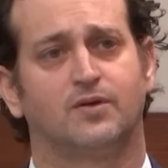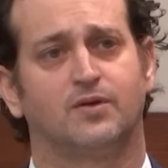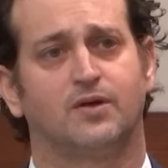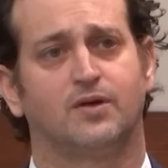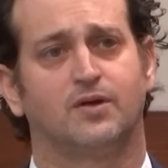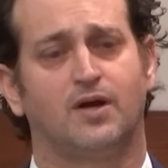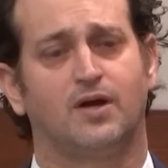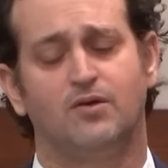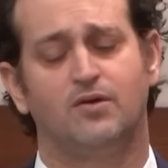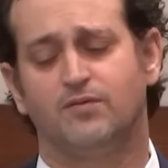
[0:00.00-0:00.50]

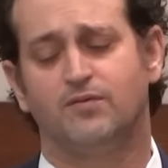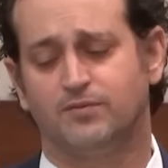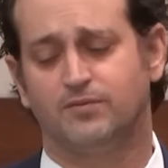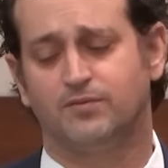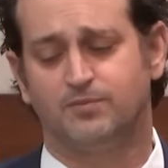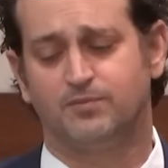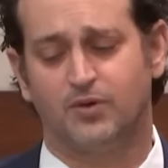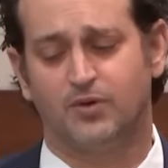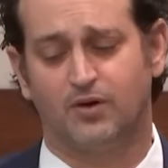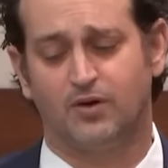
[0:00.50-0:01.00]
I don't know if I
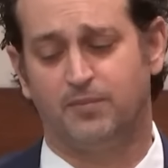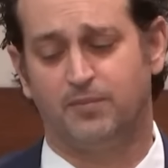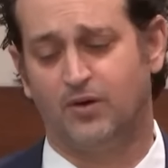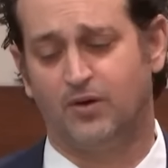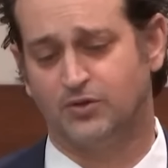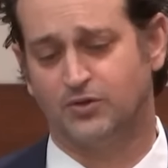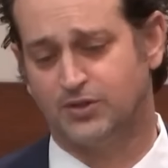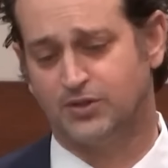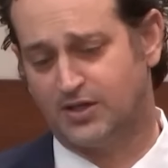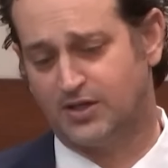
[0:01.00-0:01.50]
put her on
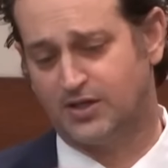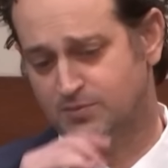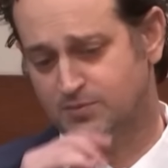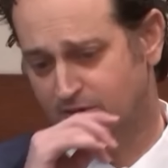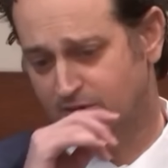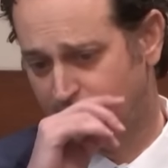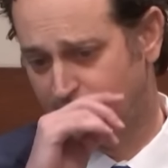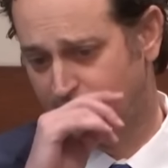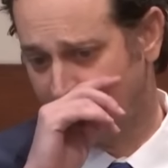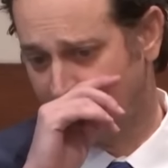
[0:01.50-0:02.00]
payroll. She asked me
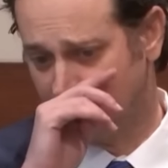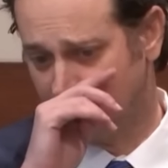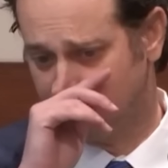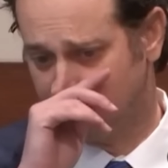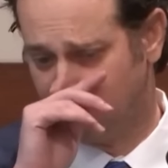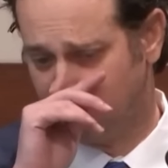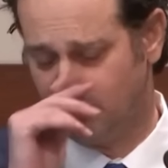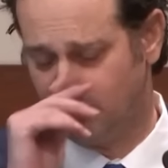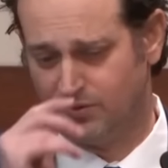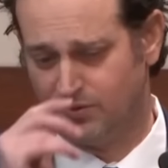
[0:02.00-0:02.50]
if I could
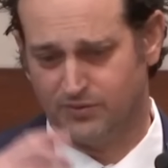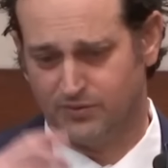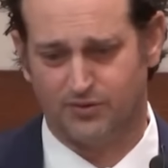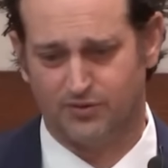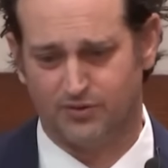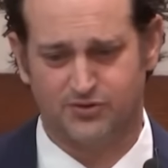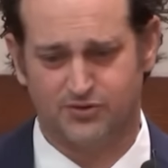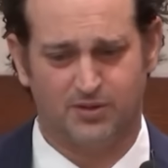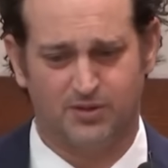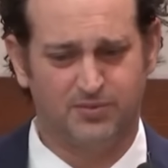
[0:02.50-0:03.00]
put her as
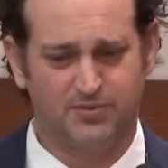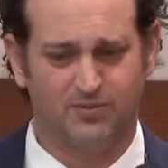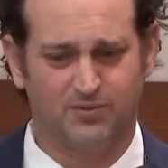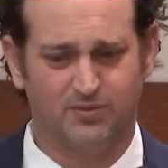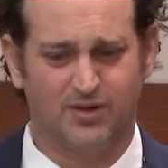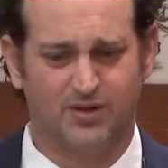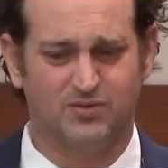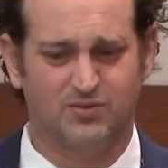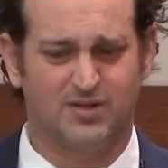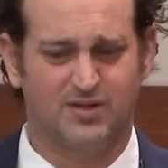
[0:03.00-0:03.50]
something
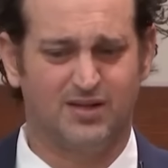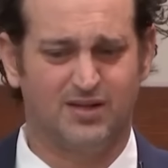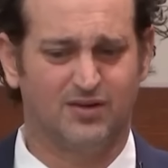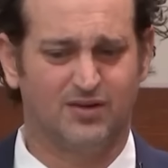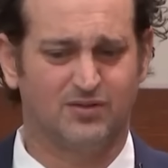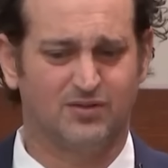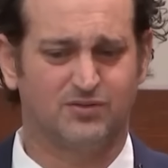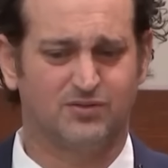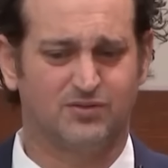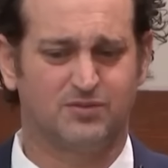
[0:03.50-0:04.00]
when I was dating
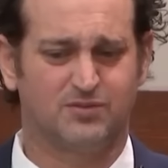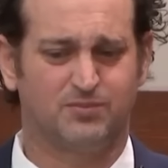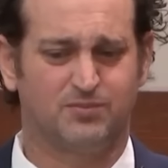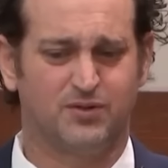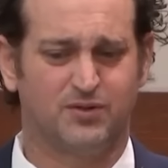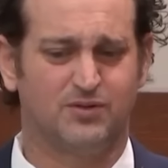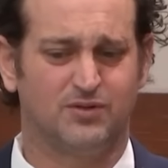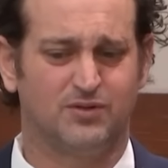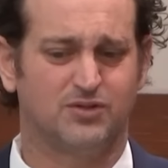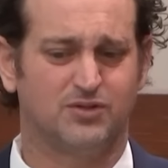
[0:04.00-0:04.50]
her,
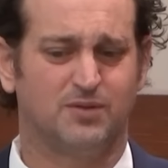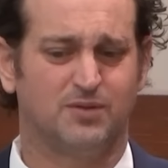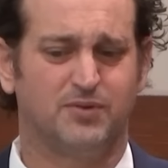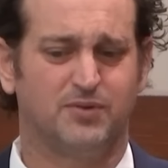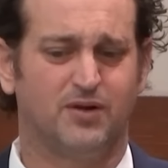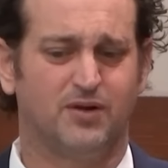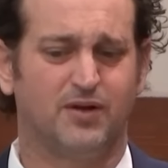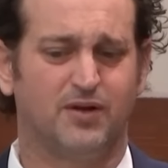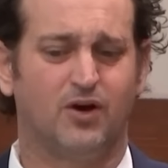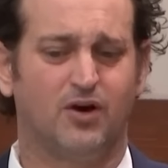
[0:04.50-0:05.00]
put her as something
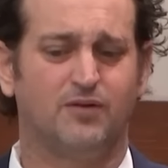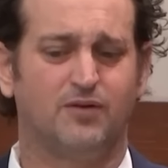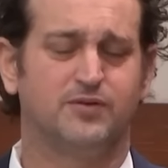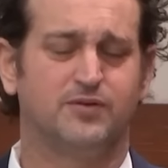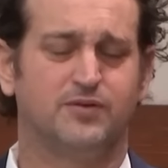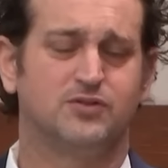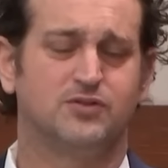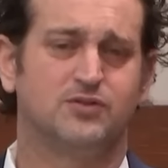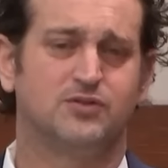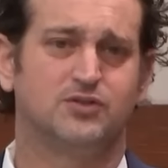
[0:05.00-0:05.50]
on the
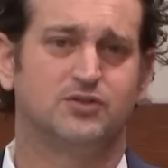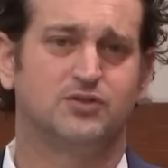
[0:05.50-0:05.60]
office so she